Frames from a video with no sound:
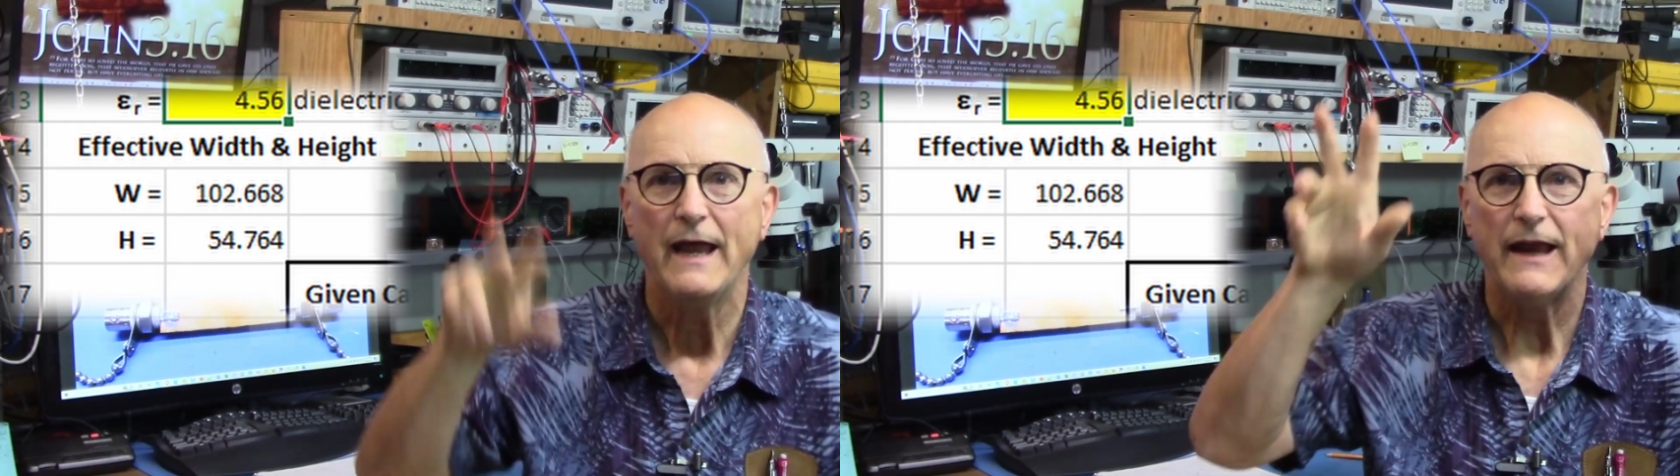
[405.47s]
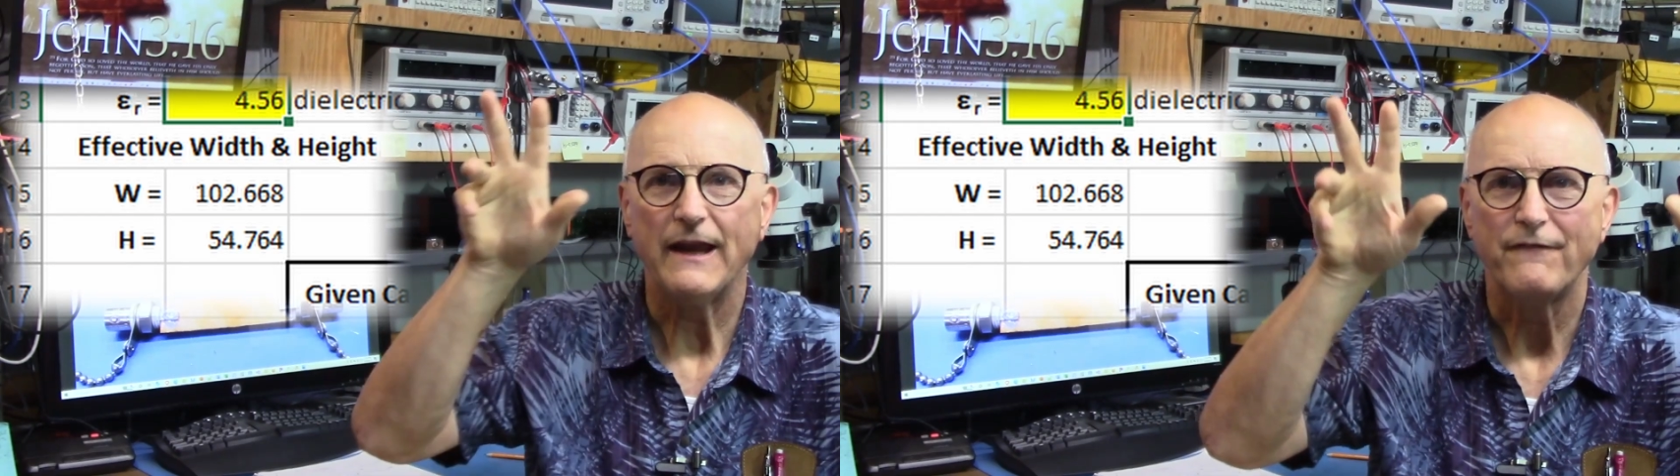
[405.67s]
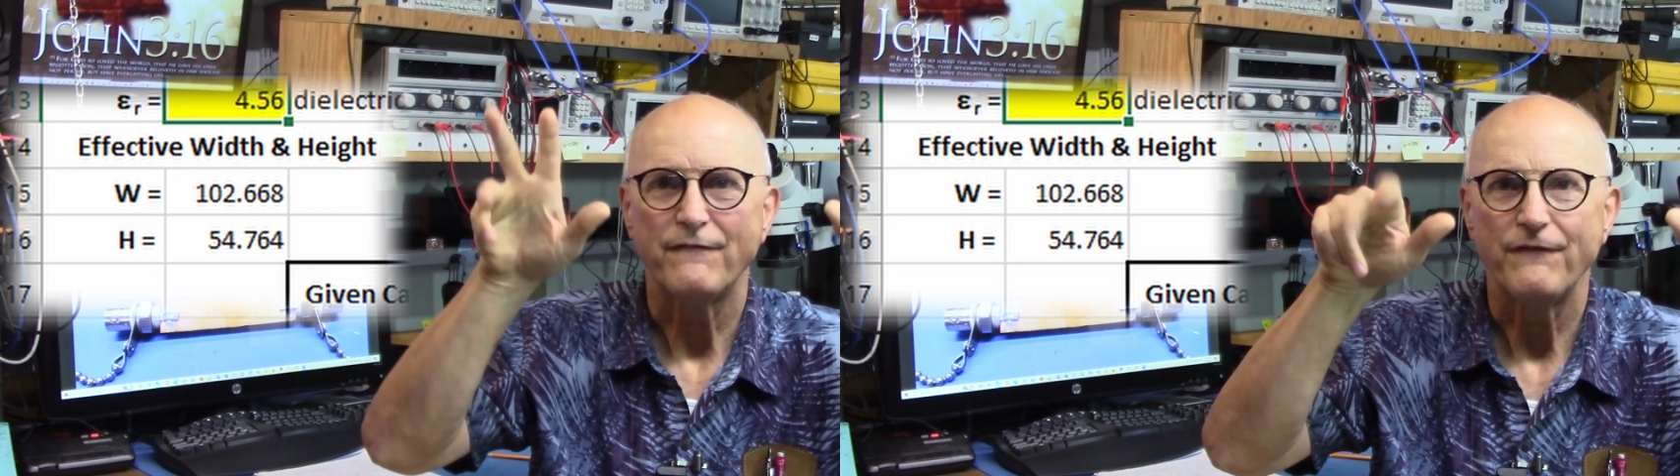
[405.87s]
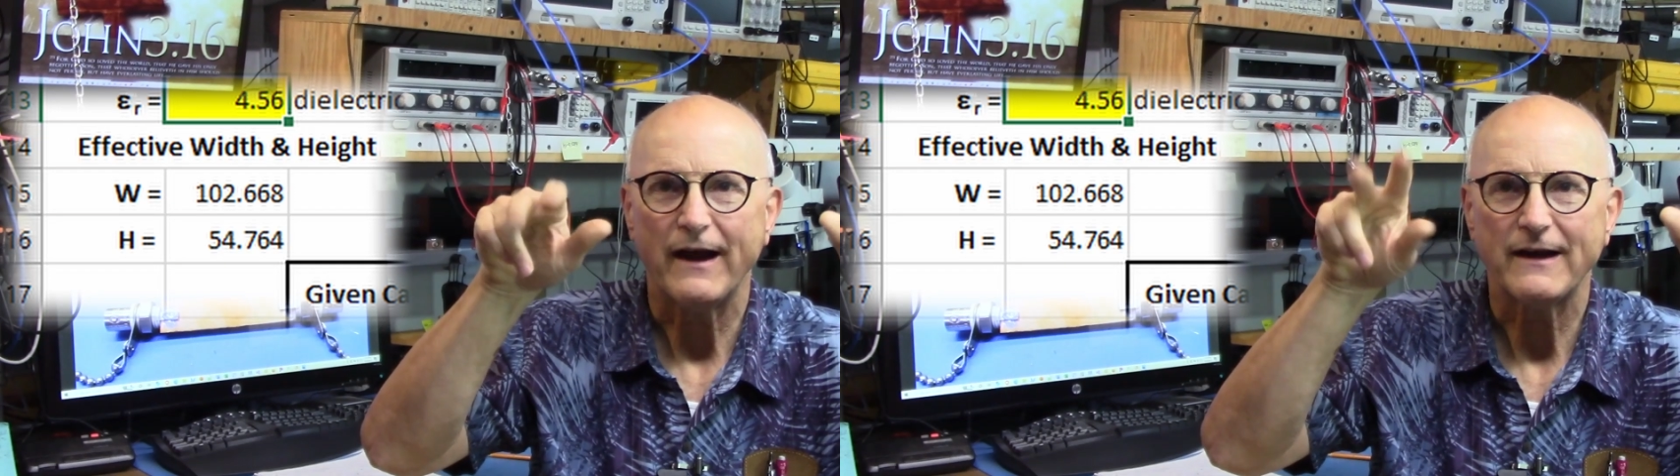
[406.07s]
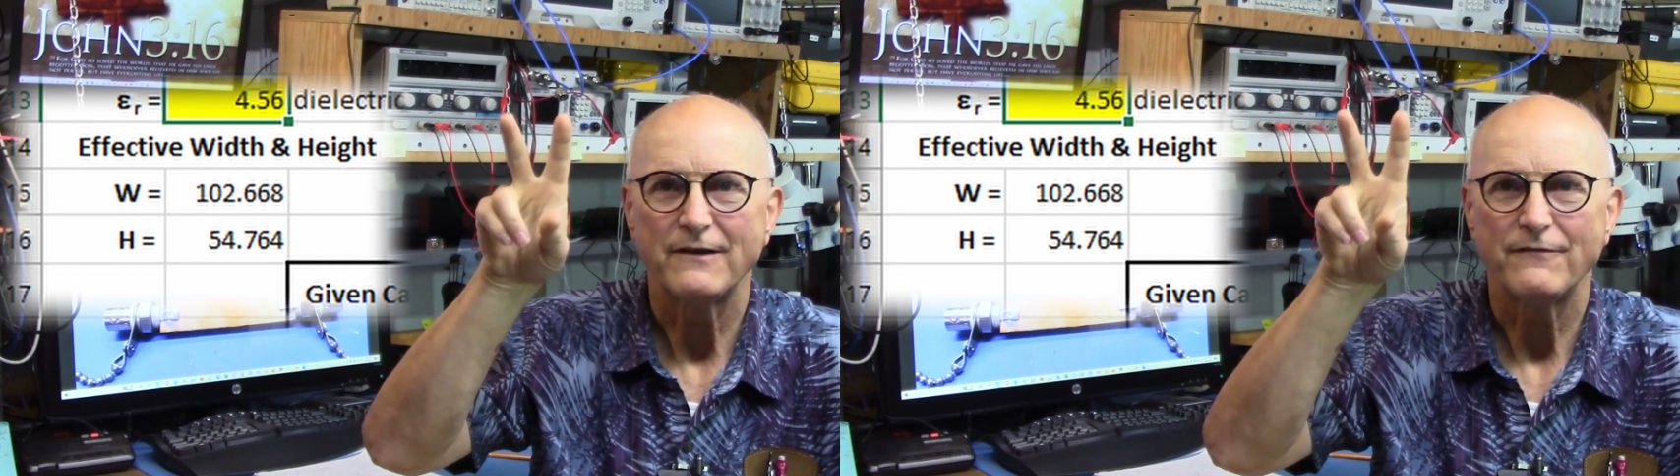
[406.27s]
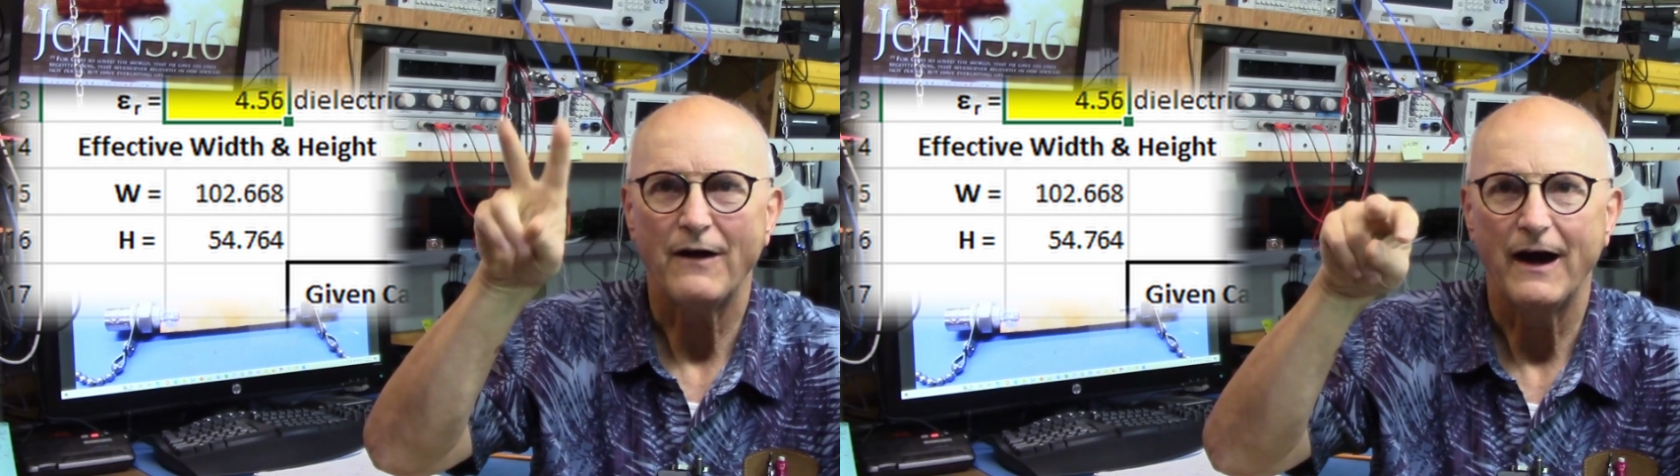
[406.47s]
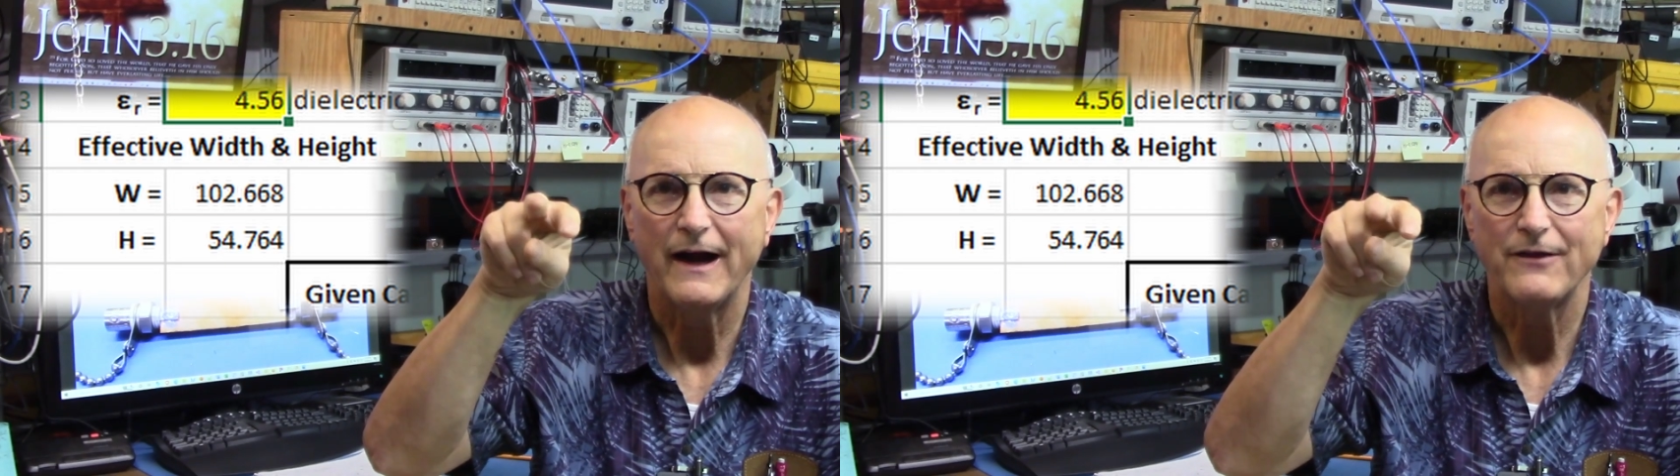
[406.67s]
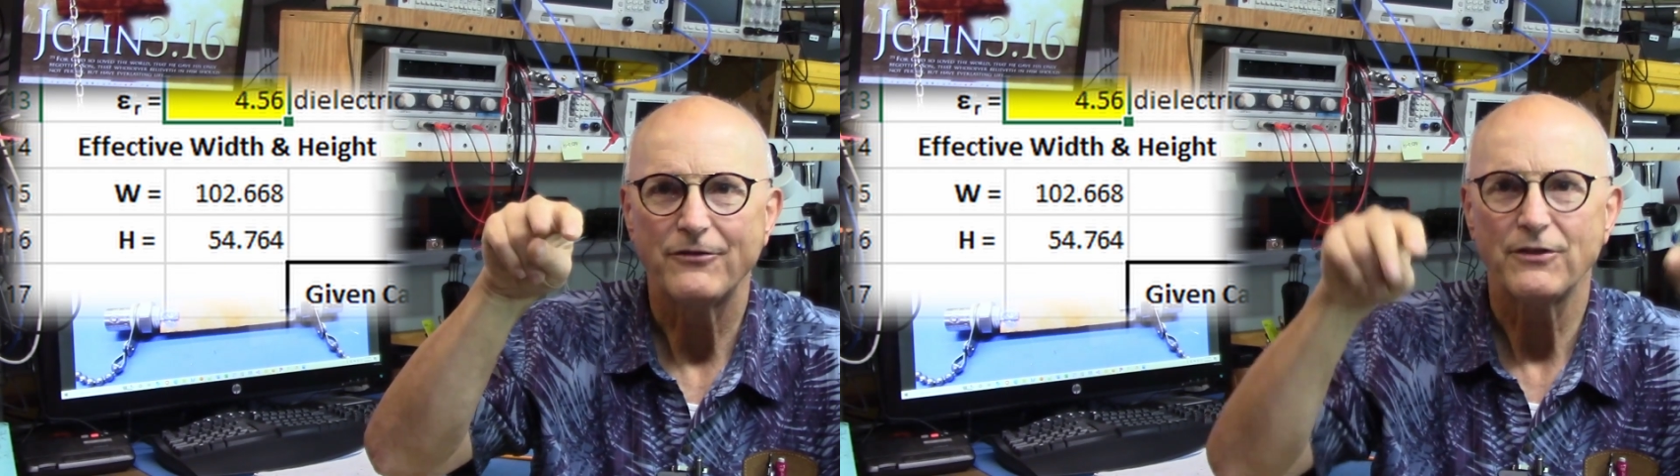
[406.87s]
and effective
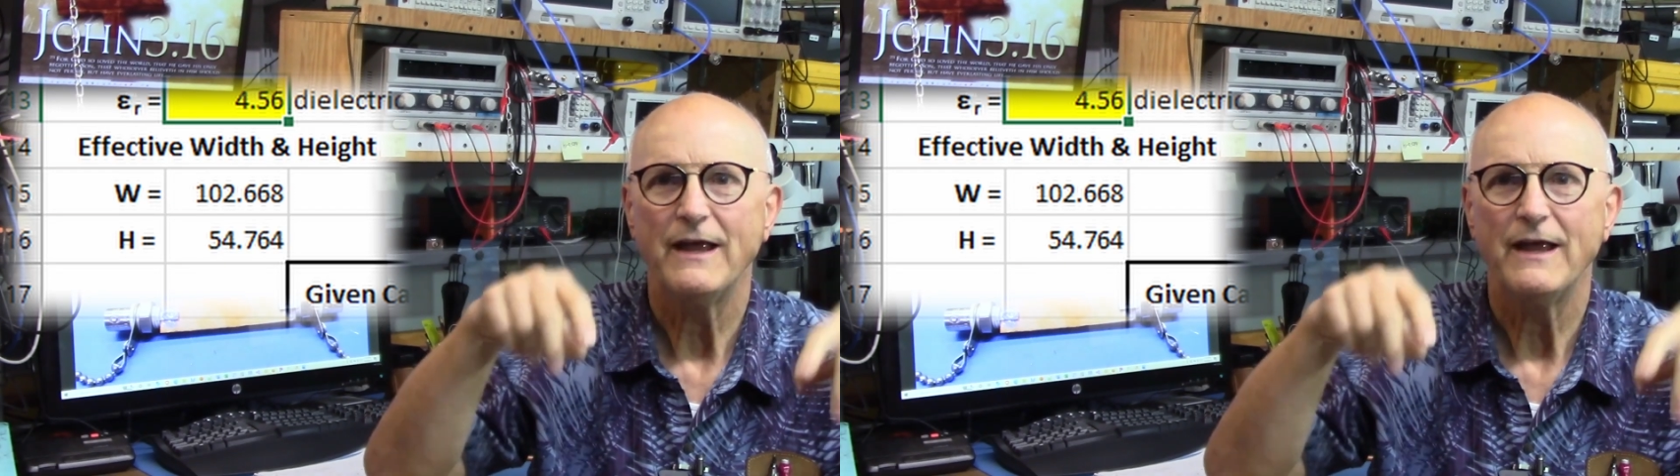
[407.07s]
height,